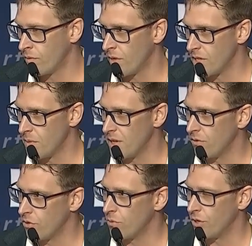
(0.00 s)
As many in the
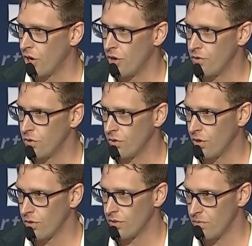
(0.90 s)
room would know, if
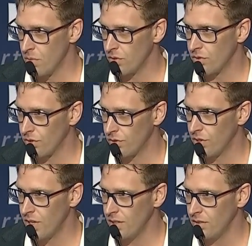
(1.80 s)
the mill's not
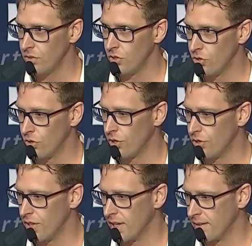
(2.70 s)
turning, you're not
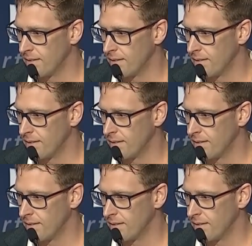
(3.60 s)
earning.